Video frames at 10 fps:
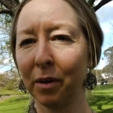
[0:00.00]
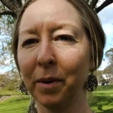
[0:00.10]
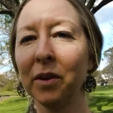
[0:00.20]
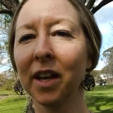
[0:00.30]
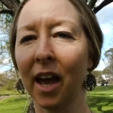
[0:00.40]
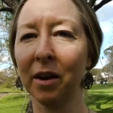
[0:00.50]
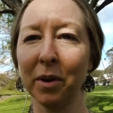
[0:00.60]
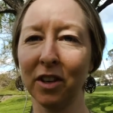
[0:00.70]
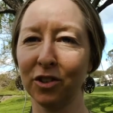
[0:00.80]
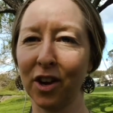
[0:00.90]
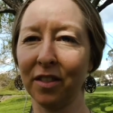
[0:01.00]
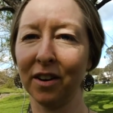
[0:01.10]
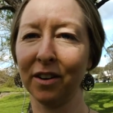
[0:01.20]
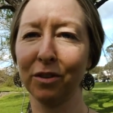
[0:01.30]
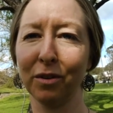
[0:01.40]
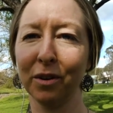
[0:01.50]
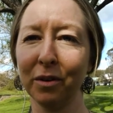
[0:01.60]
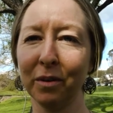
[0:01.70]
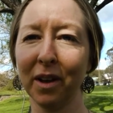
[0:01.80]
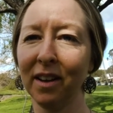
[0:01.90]
communicate with each other
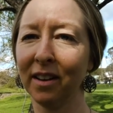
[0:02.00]
through,